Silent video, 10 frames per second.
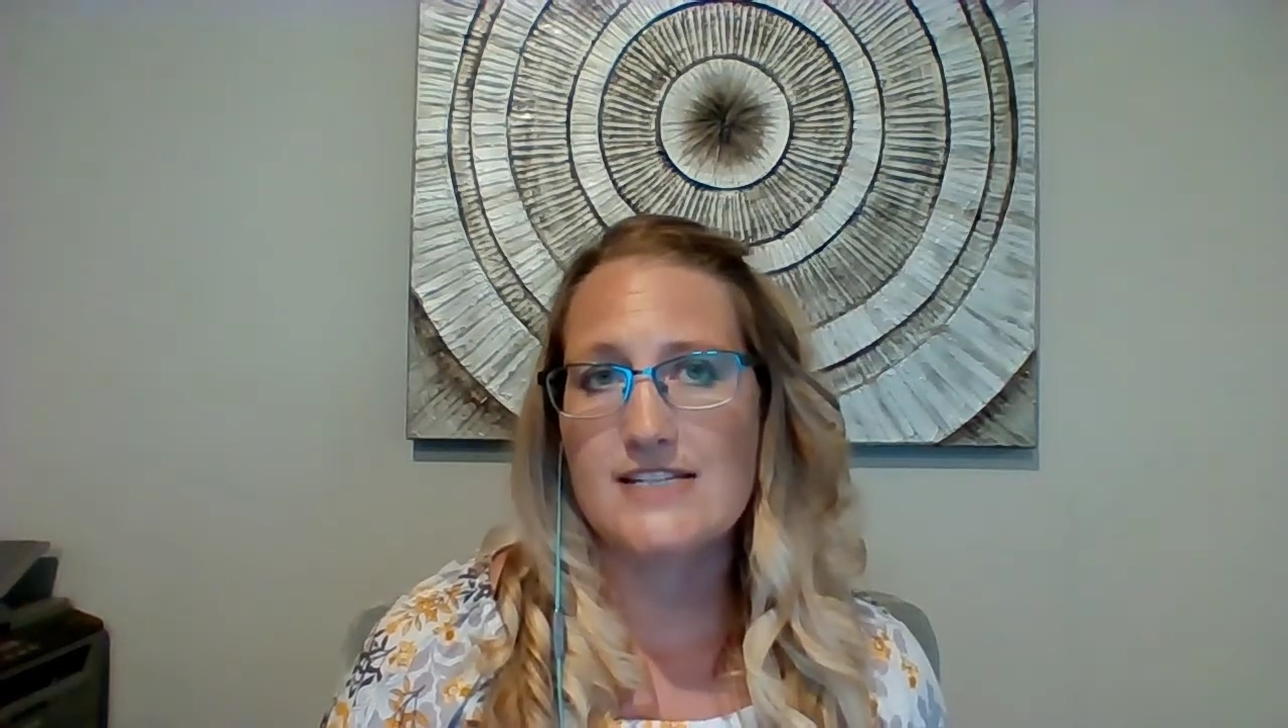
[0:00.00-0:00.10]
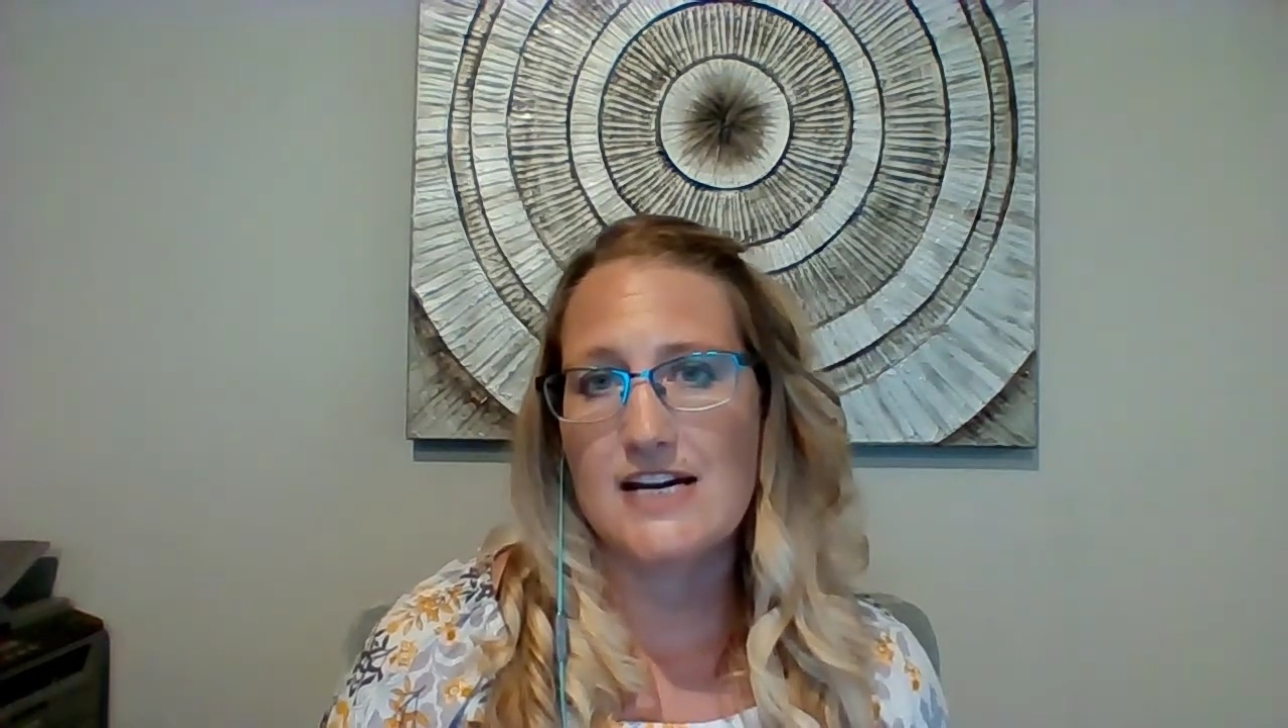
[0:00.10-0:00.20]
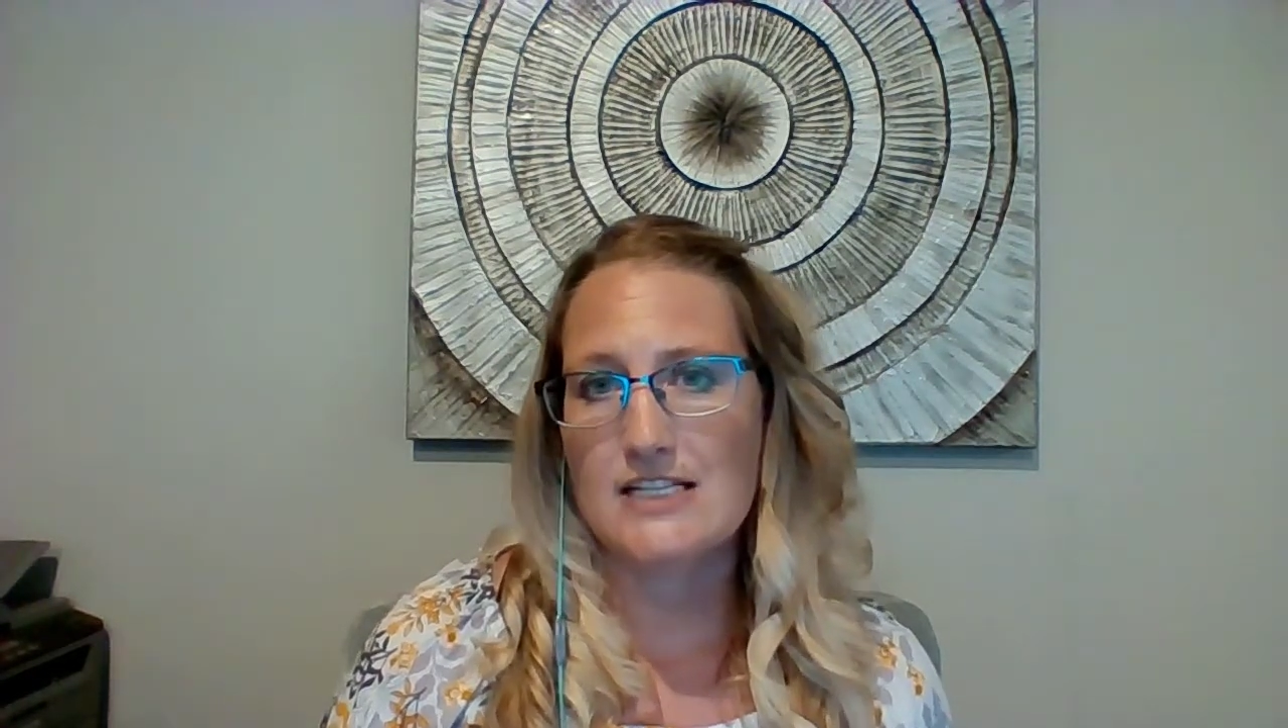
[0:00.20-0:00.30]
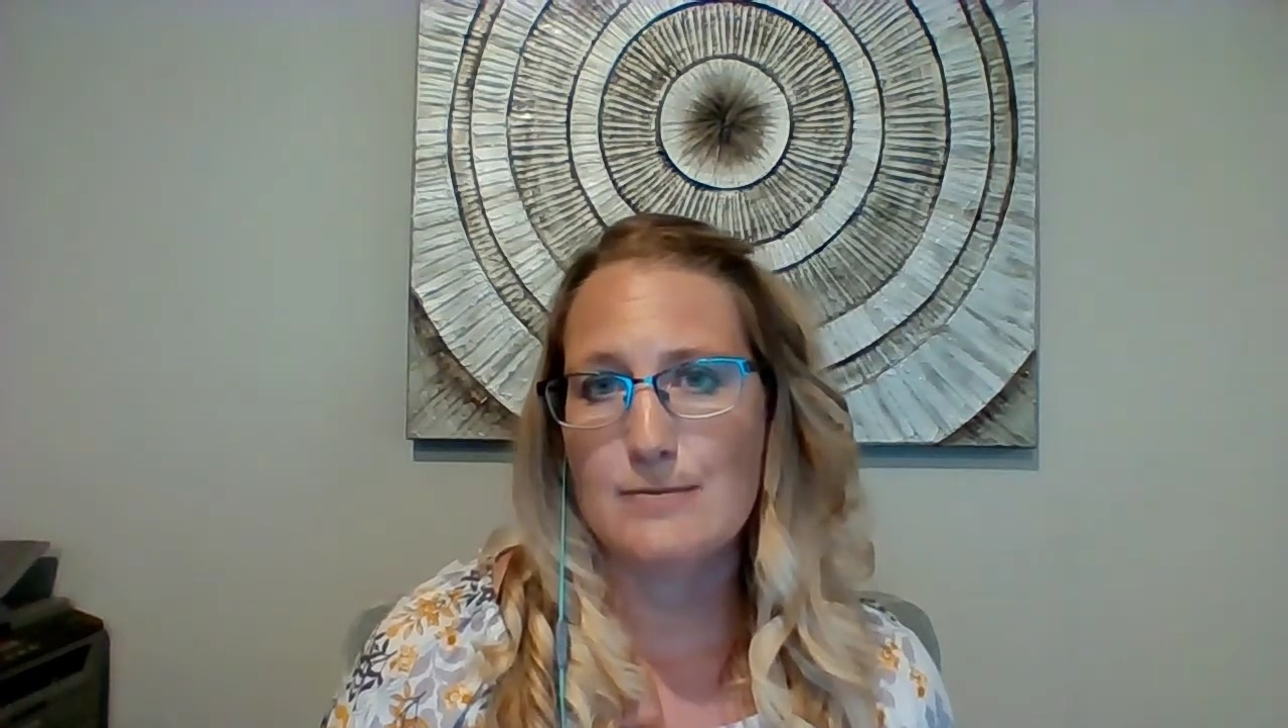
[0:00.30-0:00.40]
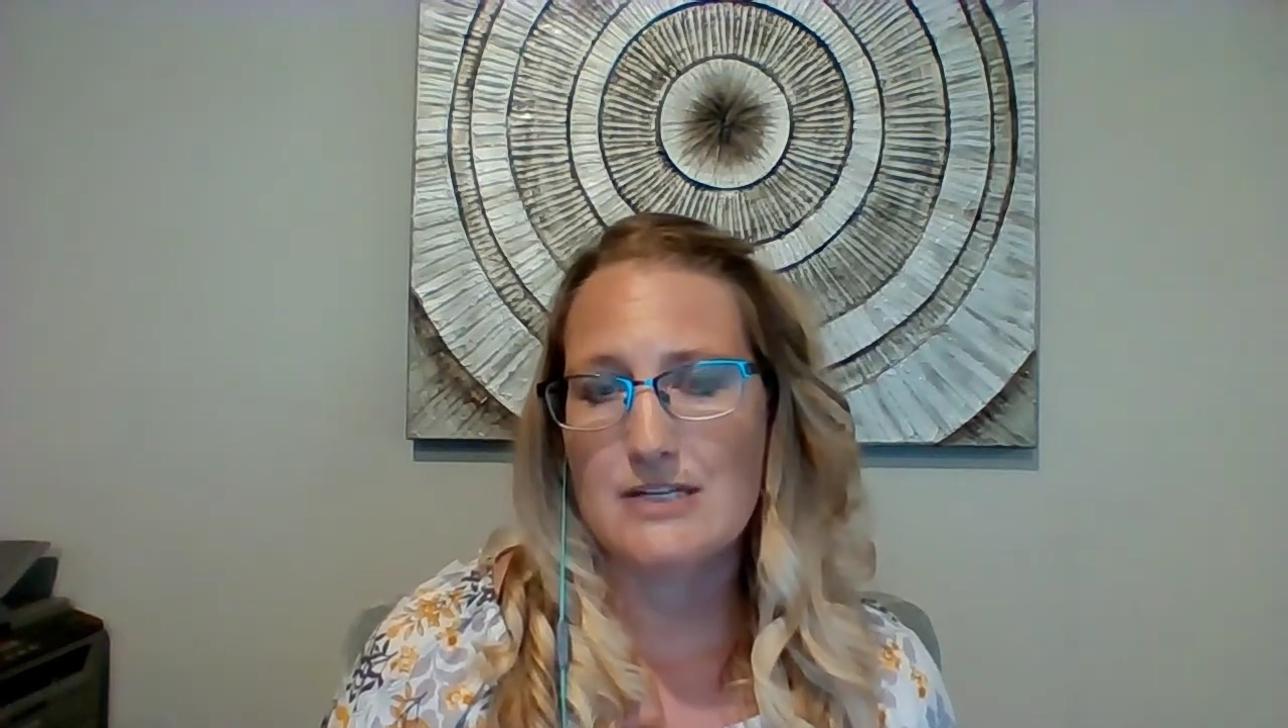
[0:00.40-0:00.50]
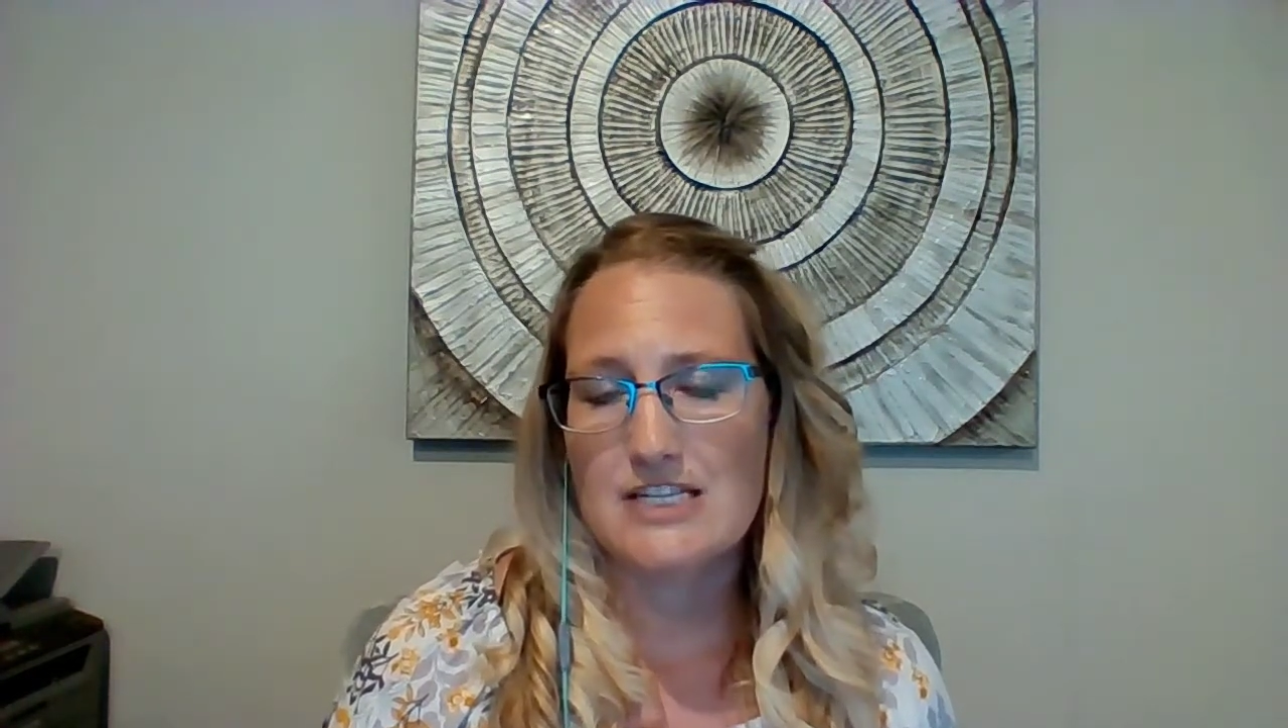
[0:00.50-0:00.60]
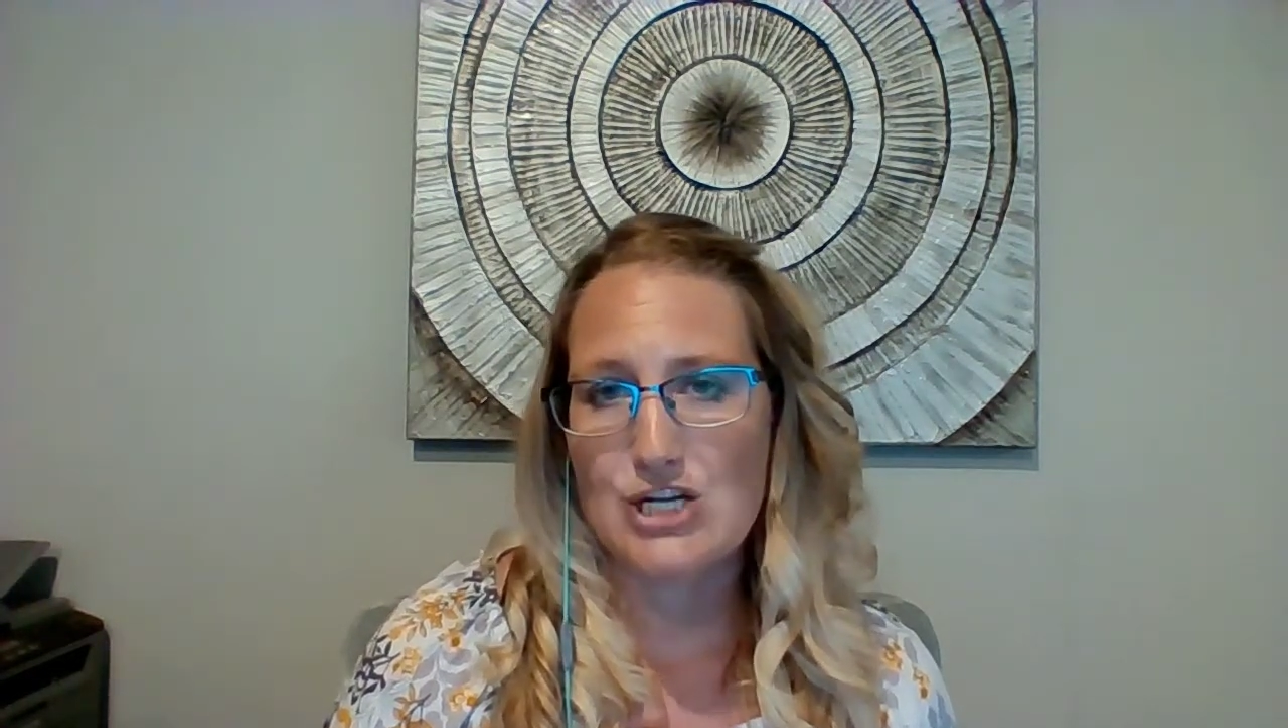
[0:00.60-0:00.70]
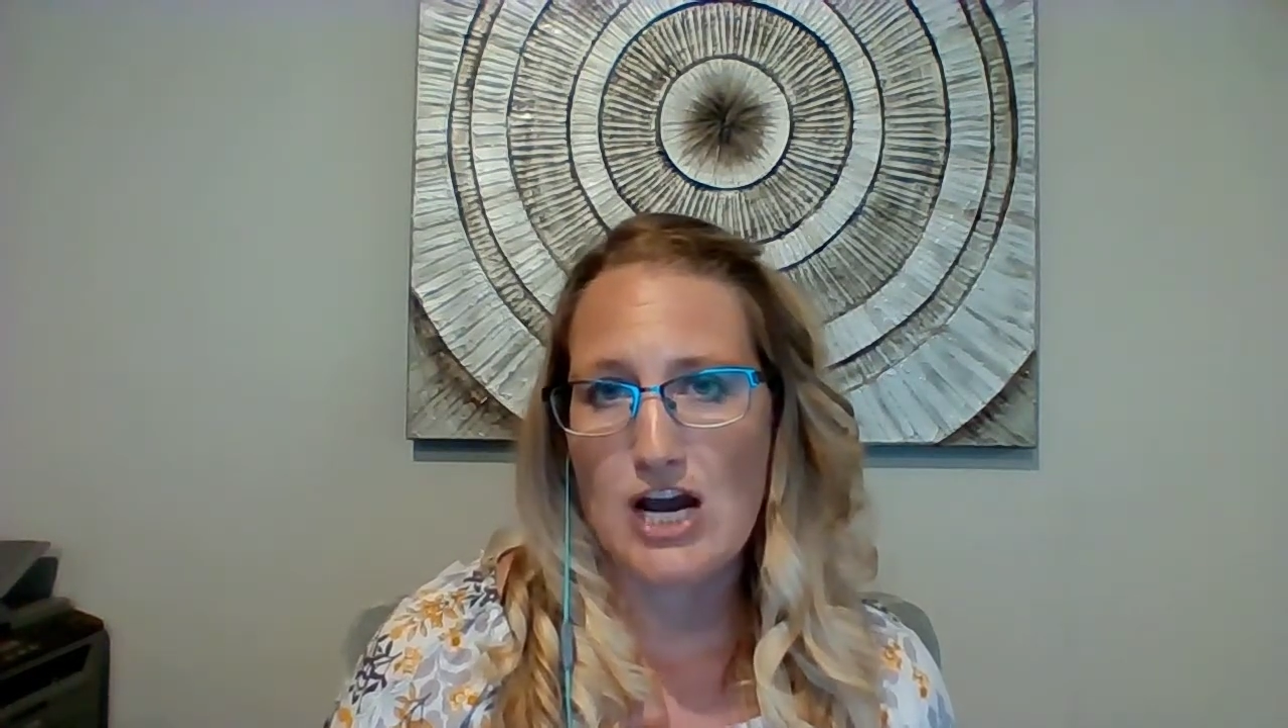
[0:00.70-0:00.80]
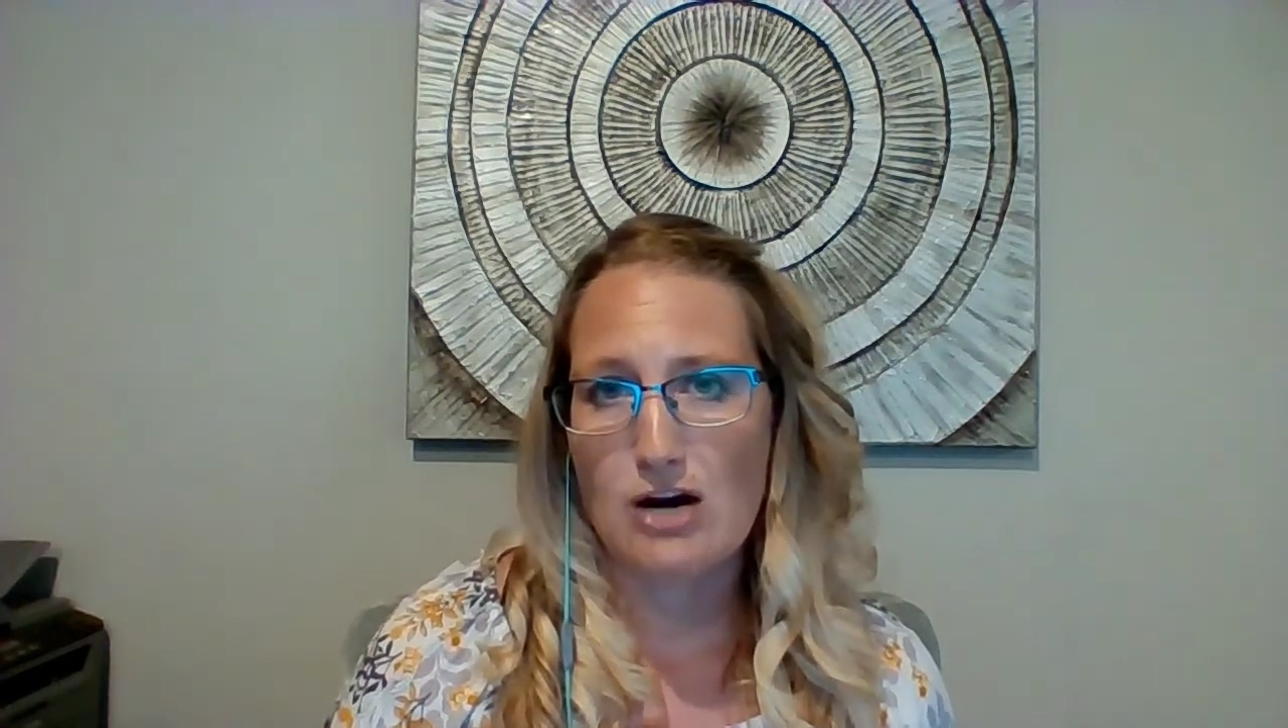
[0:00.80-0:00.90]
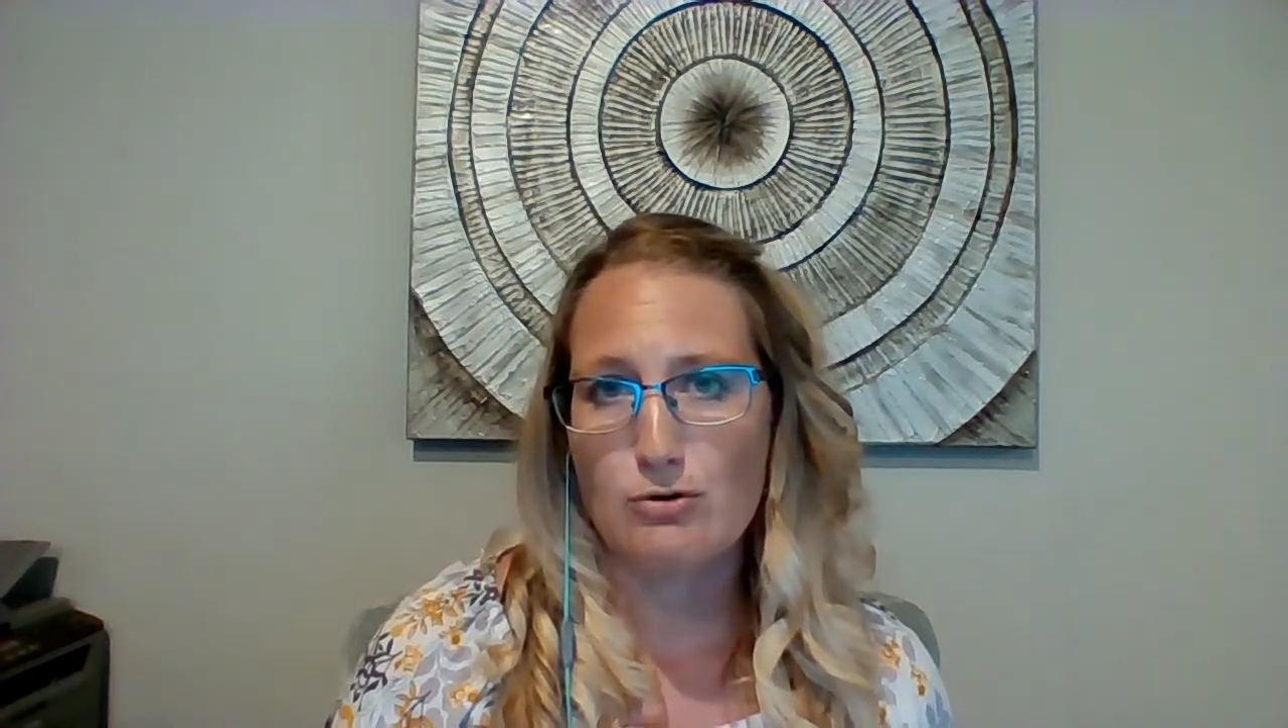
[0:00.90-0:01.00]
text
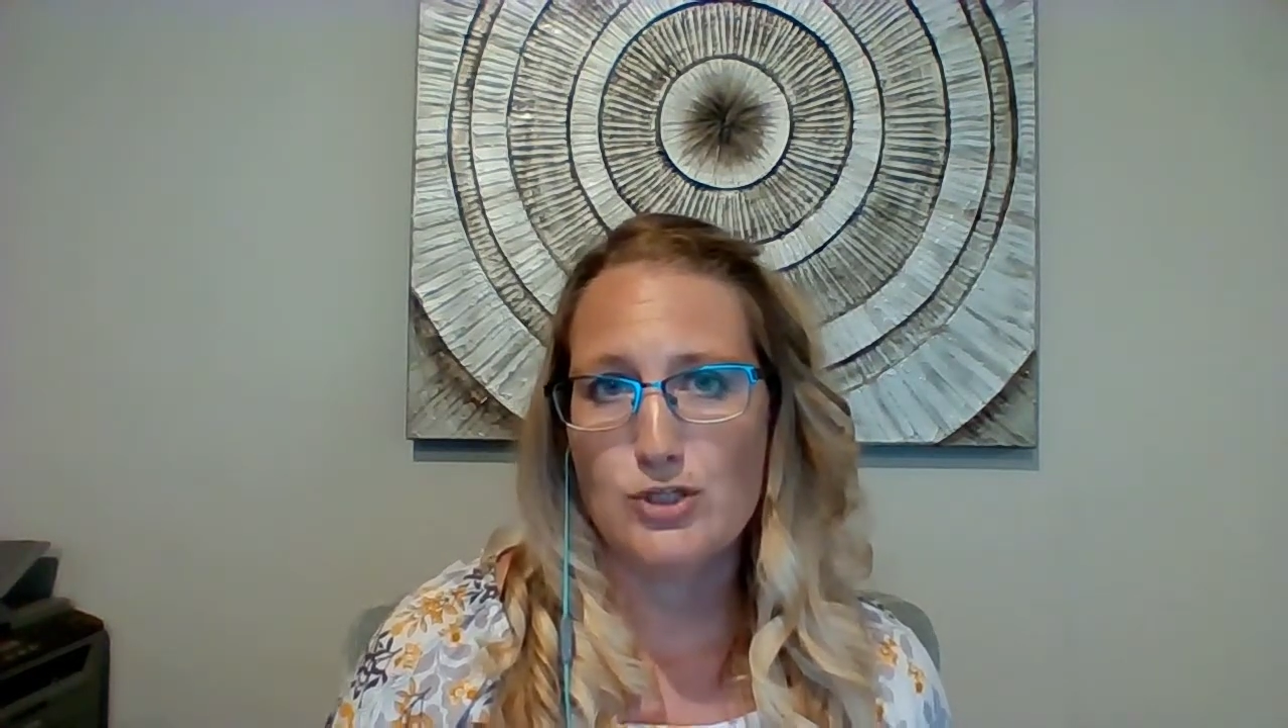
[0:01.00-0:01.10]
message out